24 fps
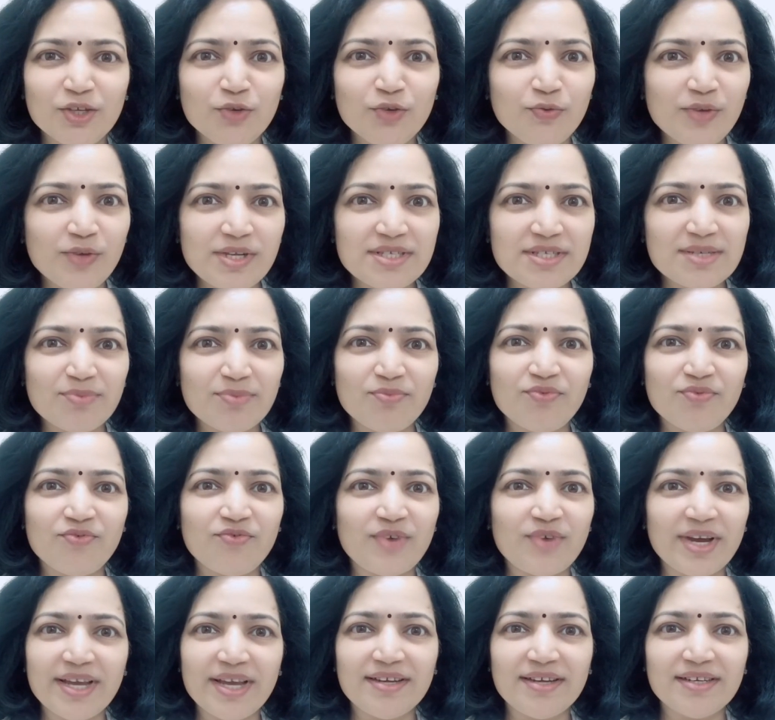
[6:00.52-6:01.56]
you feel some
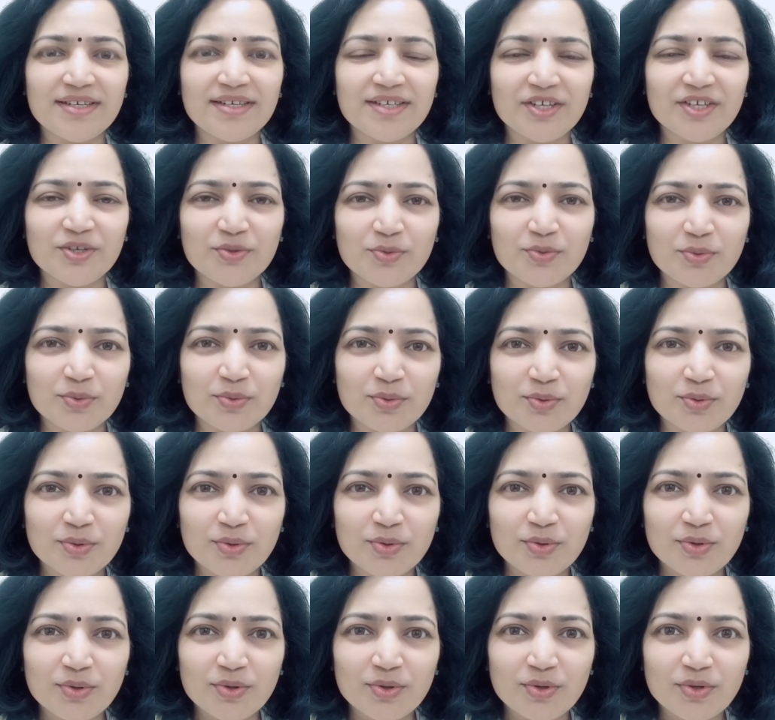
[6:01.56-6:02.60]
fire in you.
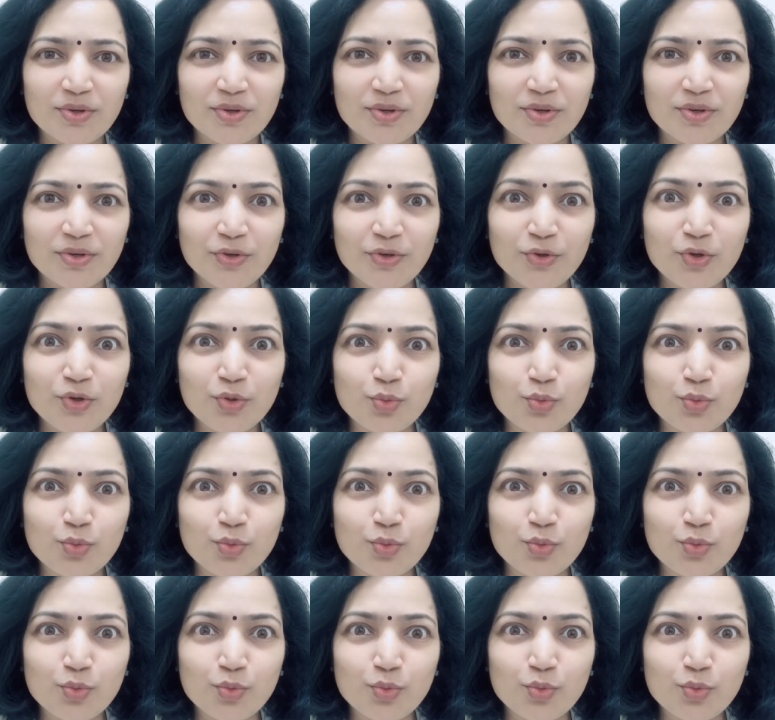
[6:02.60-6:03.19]
You're